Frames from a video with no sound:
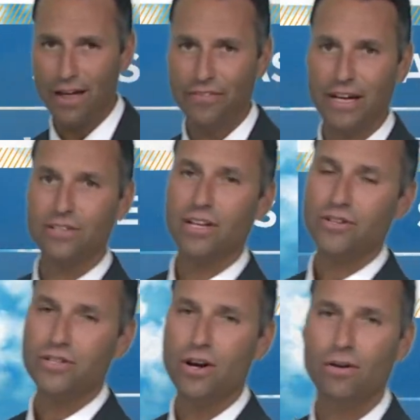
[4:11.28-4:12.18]
on things,
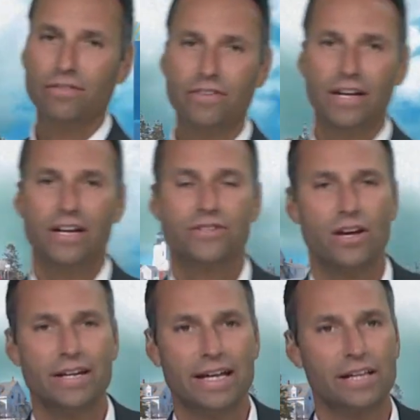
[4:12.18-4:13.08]
let you know if
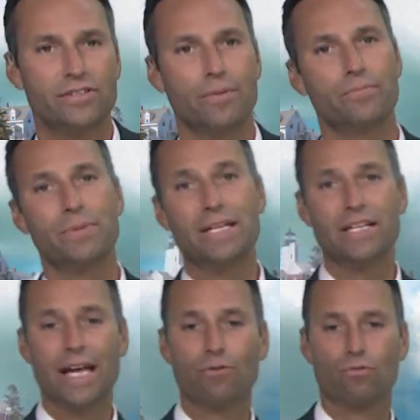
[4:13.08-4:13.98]
Sunday ends up
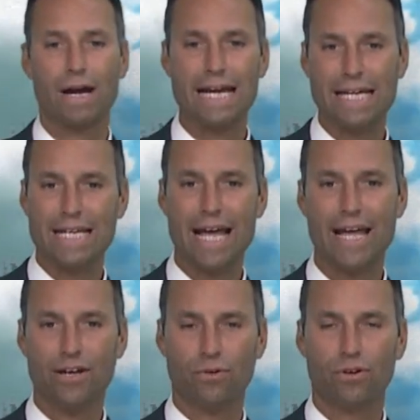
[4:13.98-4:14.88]
being a rainy
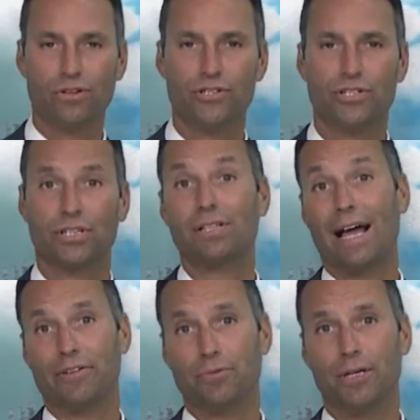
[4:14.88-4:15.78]
day or just a
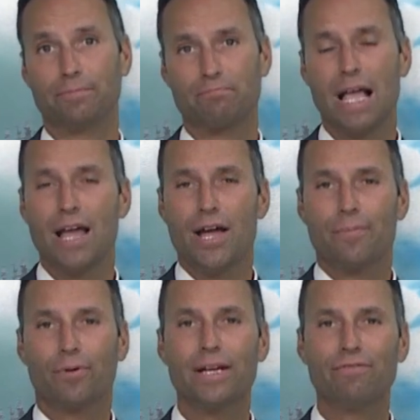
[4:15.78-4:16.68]
cloudy one.
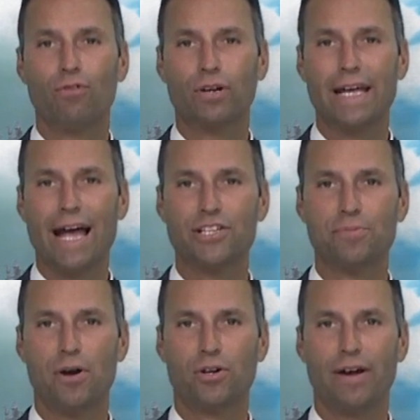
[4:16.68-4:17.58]
Marine forecast,
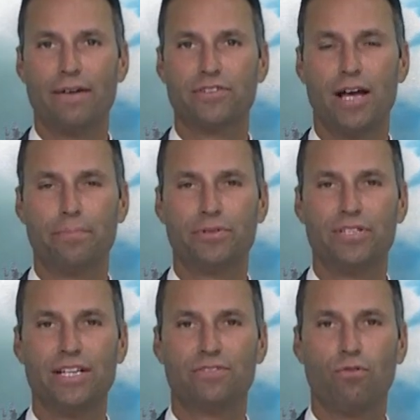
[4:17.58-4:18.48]
small crafts up,
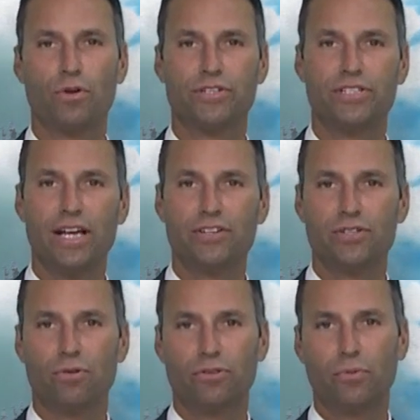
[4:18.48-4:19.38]
seas 4 to
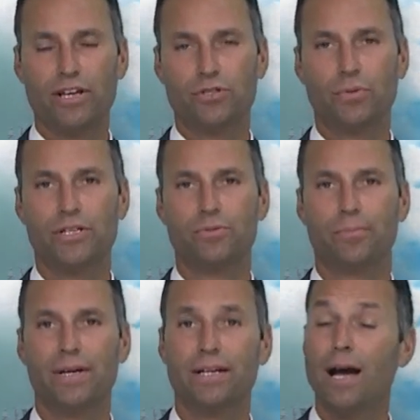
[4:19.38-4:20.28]
6. Northwest winds will
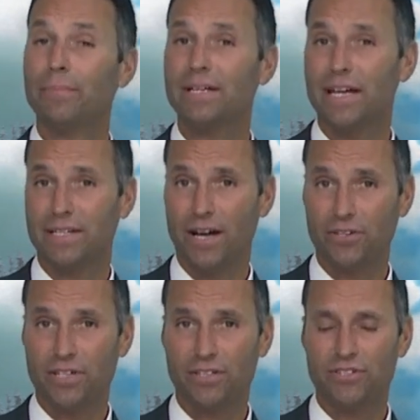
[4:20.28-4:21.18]
pick up and get
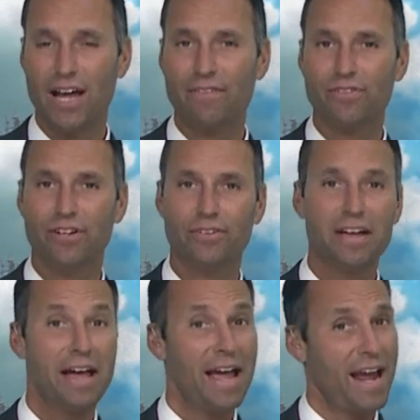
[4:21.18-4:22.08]
gusty this afternoon.
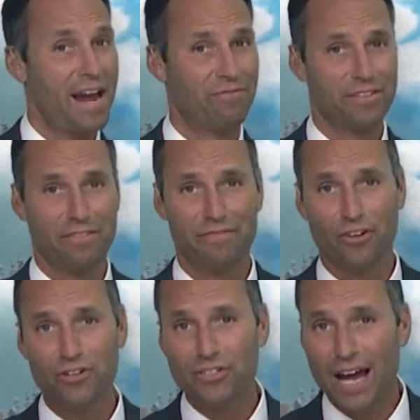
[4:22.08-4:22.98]
And for the
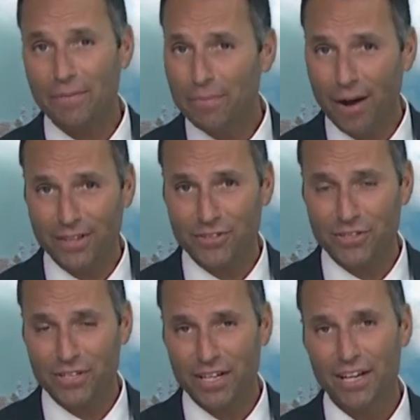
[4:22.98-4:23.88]
first time in
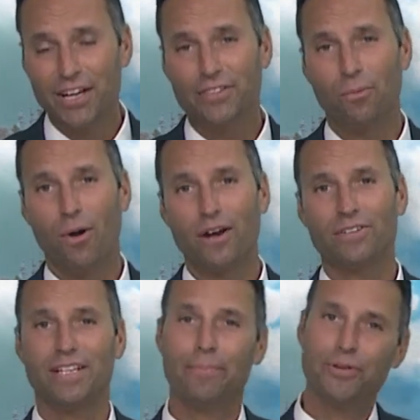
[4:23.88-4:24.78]
months, the water
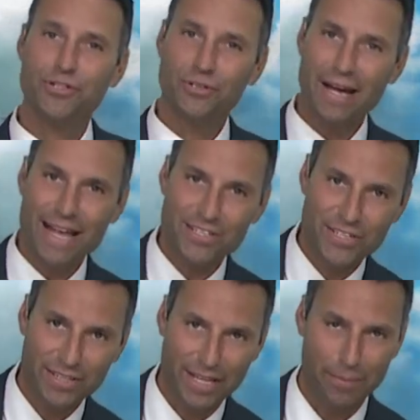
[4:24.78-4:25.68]
temperature has
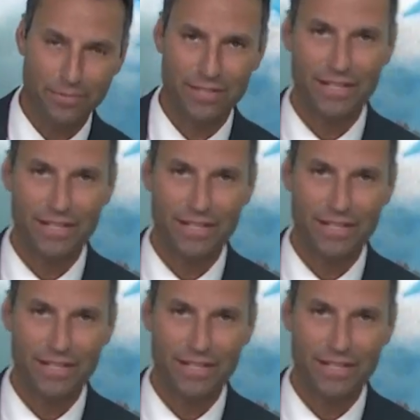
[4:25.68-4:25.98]
slipped